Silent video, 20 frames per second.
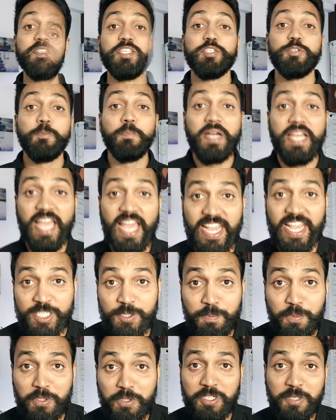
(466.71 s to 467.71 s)
So my
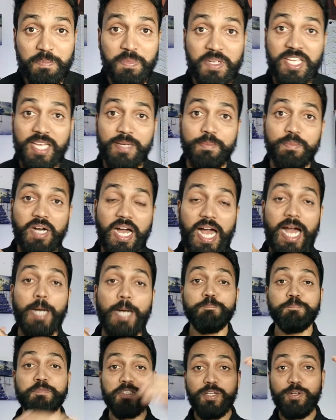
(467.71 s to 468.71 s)
exposure became
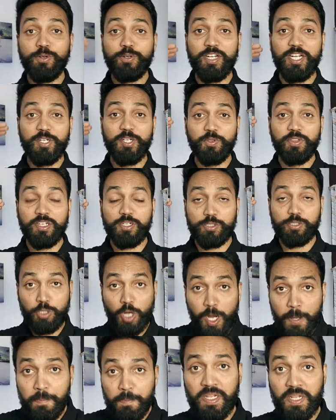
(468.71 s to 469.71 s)
absolutely to the
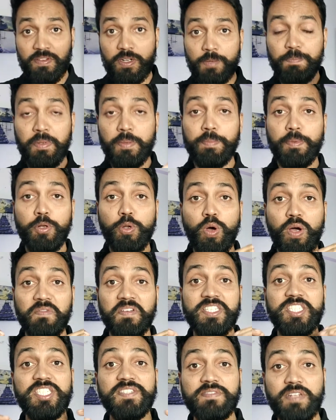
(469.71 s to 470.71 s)
top level people who have
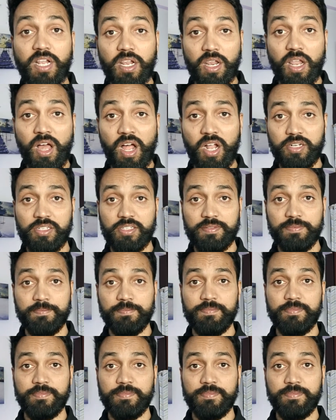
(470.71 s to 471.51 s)
achieved a lot.